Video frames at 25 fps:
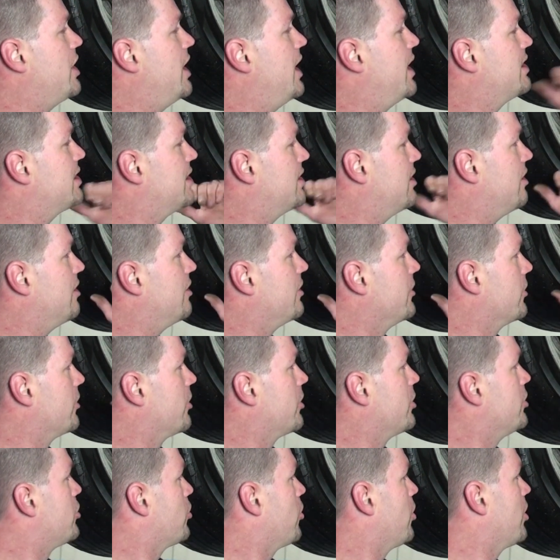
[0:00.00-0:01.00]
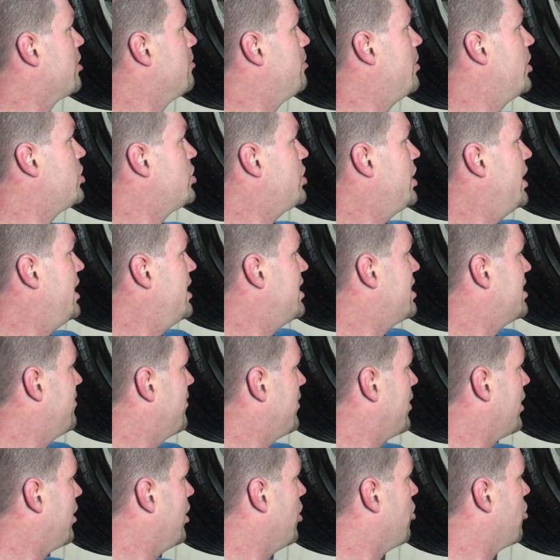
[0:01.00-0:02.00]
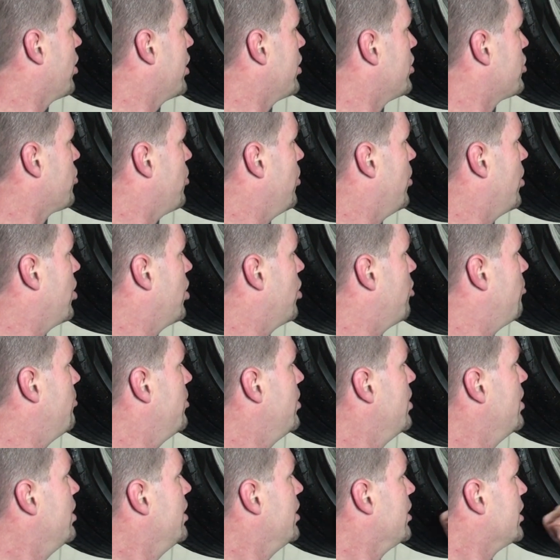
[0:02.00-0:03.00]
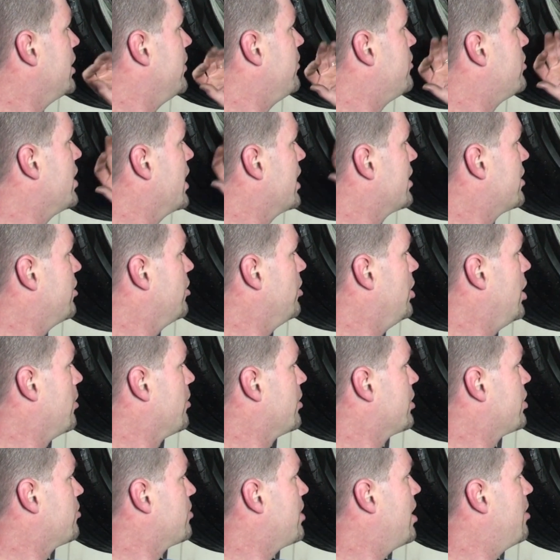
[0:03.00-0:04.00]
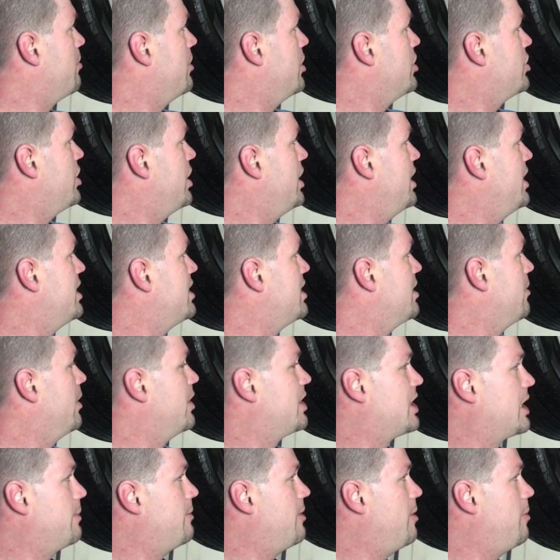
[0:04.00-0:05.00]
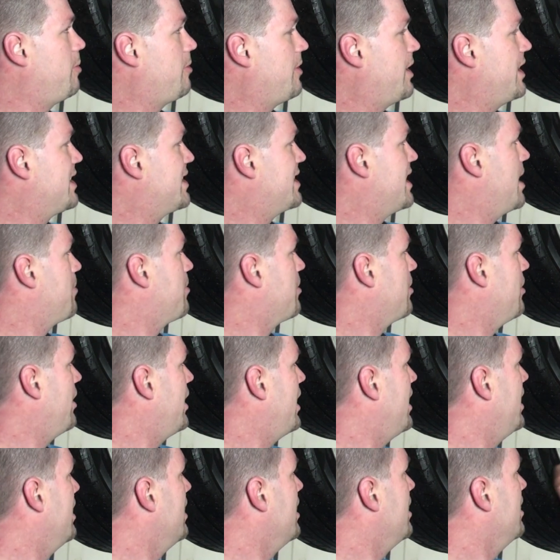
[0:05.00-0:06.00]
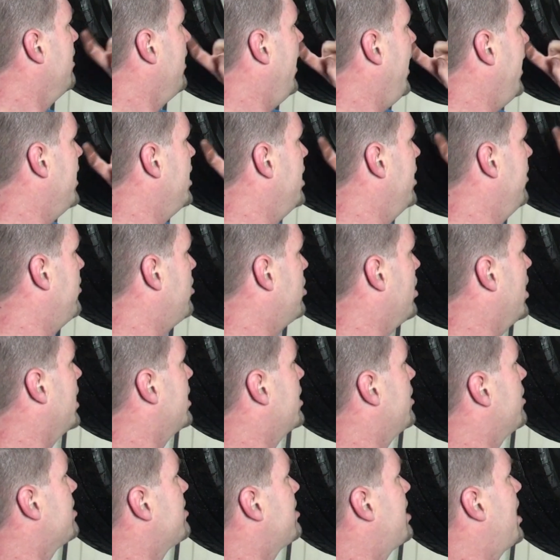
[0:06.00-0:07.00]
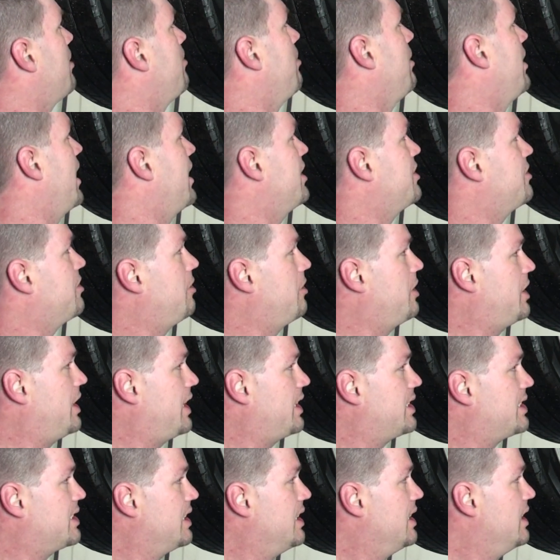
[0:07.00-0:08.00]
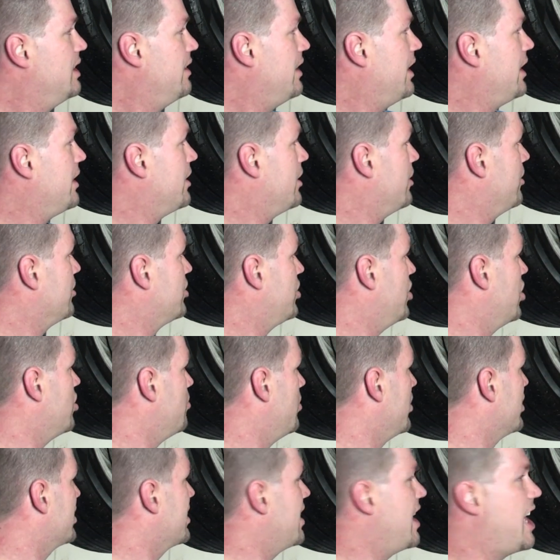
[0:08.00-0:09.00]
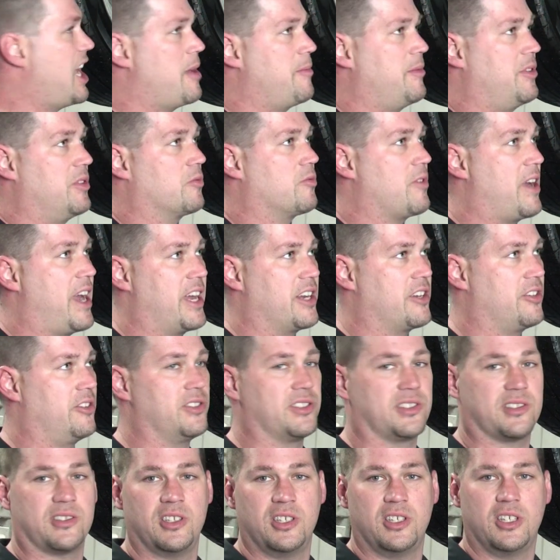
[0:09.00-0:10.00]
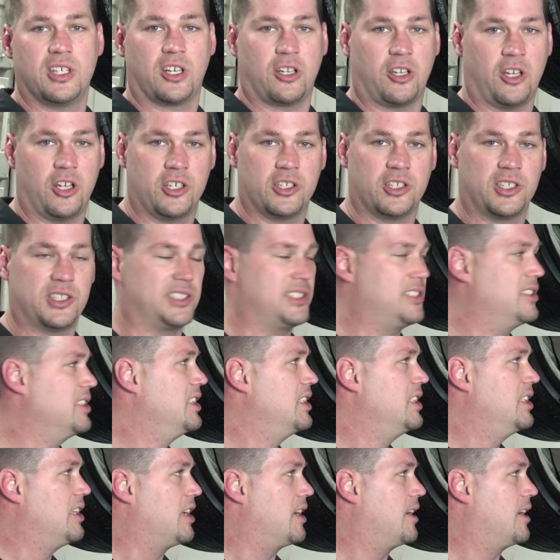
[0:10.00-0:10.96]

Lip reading: checked your control arm bushings for the lower control arm. You've checked your lower strut bushings, which can be replaced separately, and you've checked your stabilizer links. And those are your most common rattles, clunks,